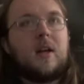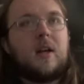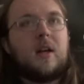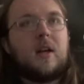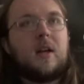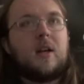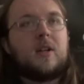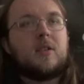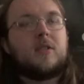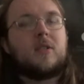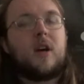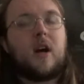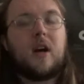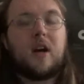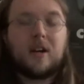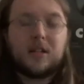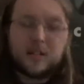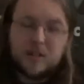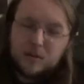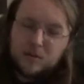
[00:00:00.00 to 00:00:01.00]

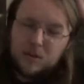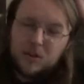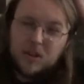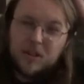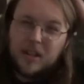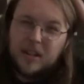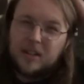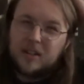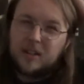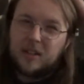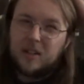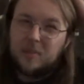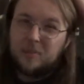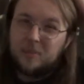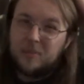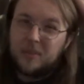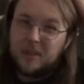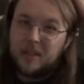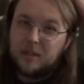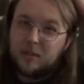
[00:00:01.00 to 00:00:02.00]
actually really liked
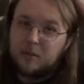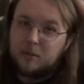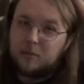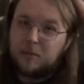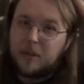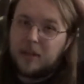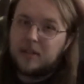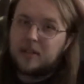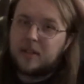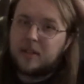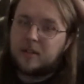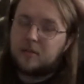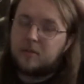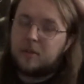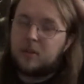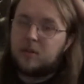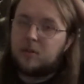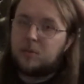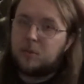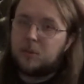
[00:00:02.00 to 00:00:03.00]
Elizabeth Banks as
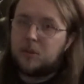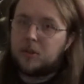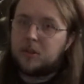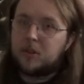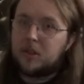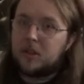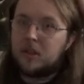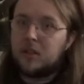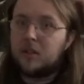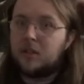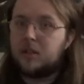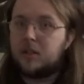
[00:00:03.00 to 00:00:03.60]
Rita Repulsa.